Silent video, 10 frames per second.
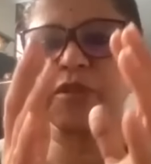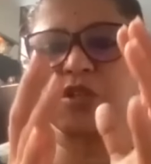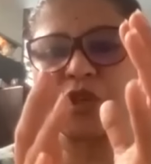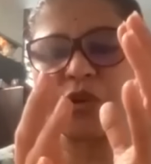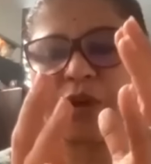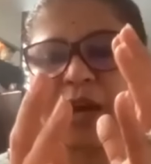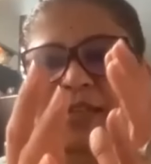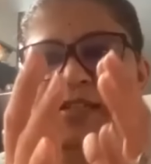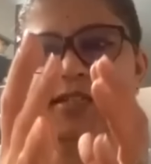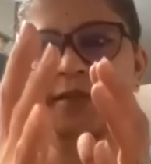between your
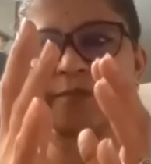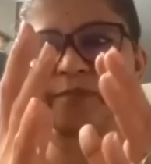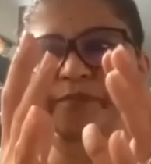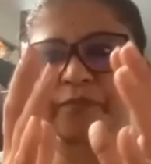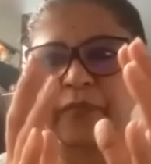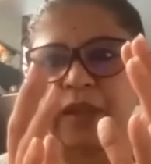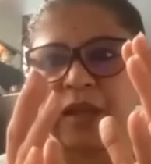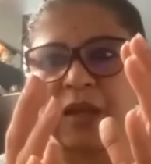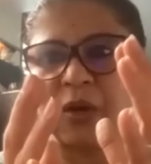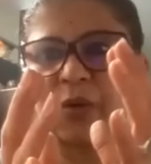hands.
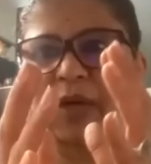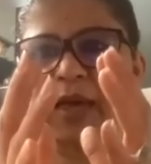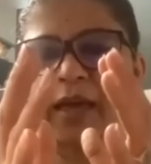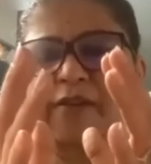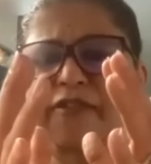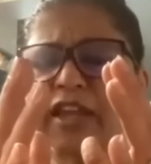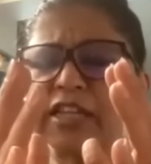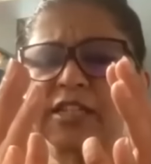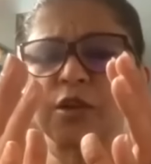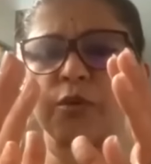Okay?
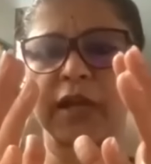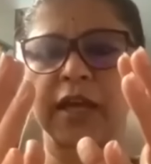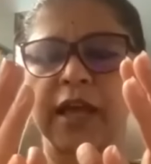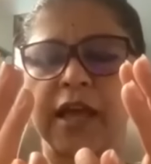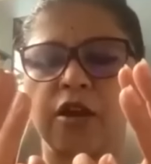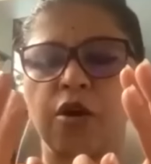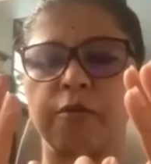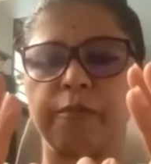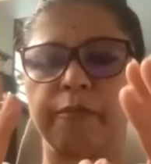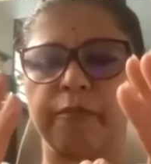Very slowly. Now,
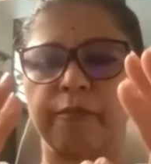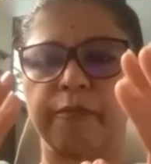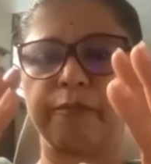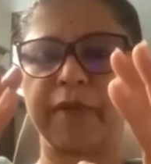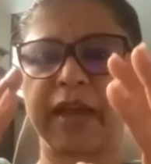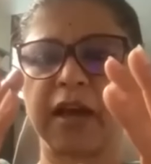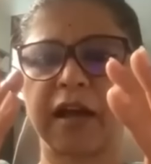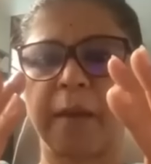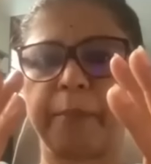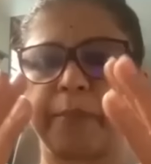make a
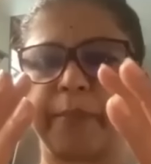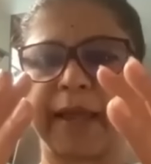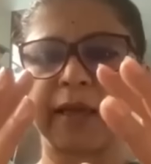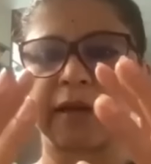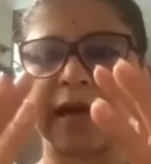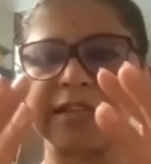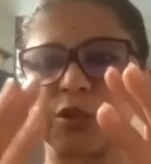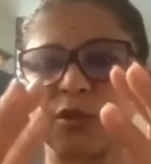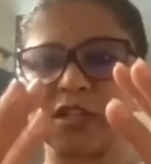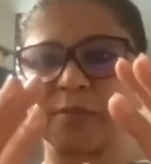cup like as
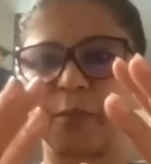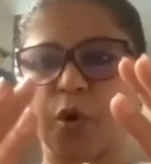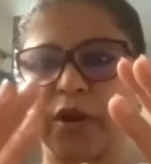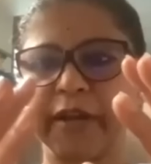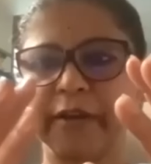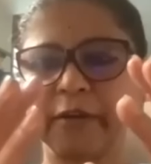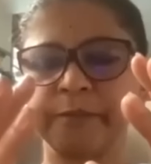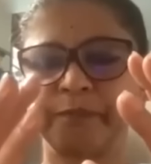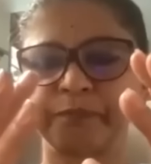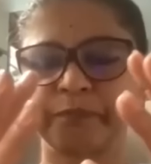if there's a ball here.
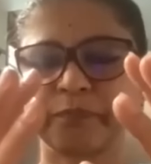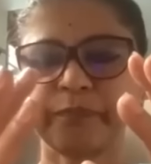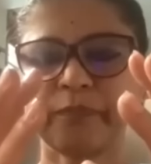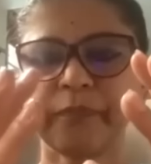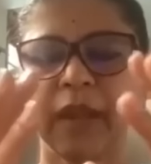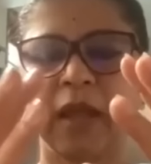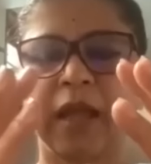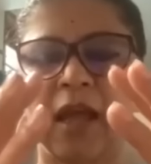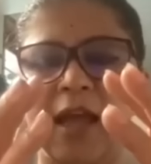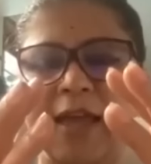
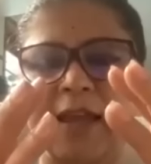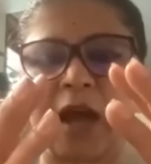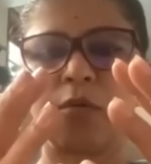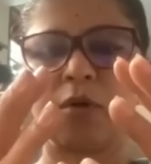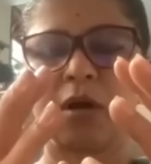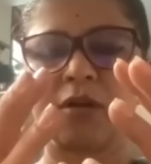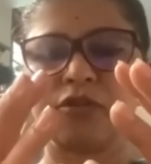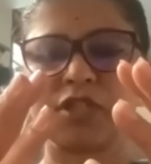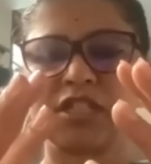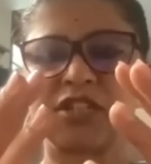And now,
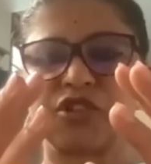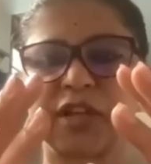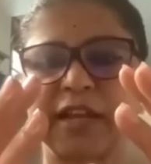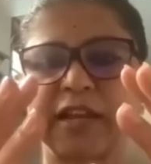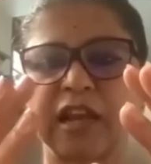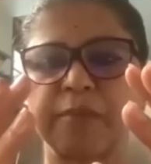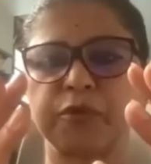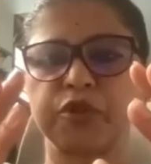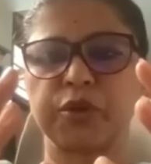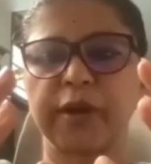just gently
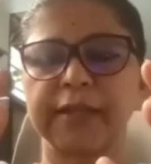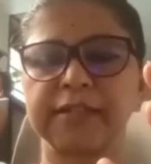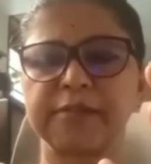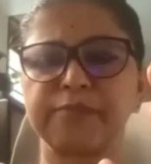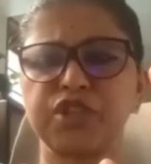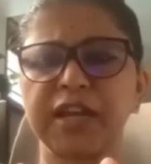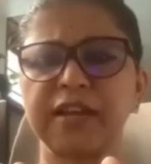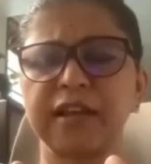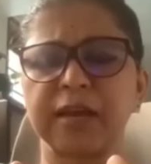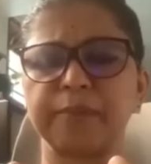push your hands.
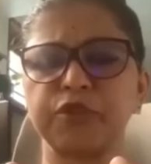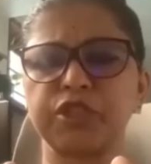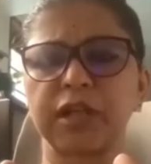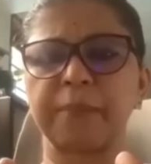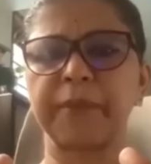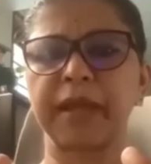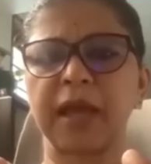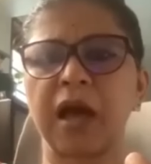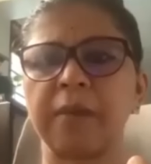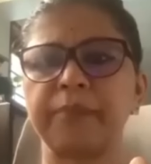Gently push it. Apne
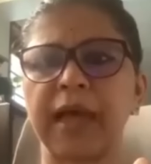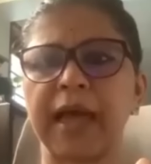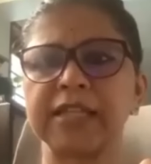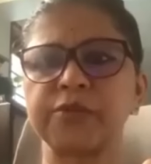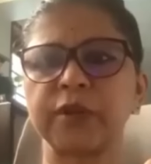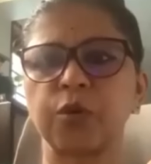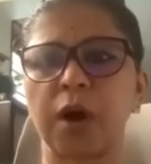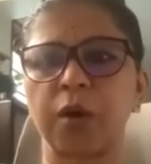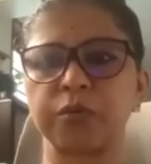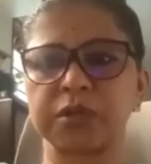aap, the hands will go
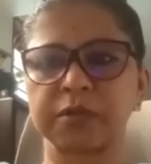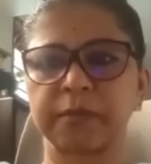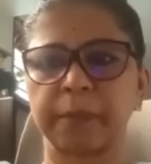out.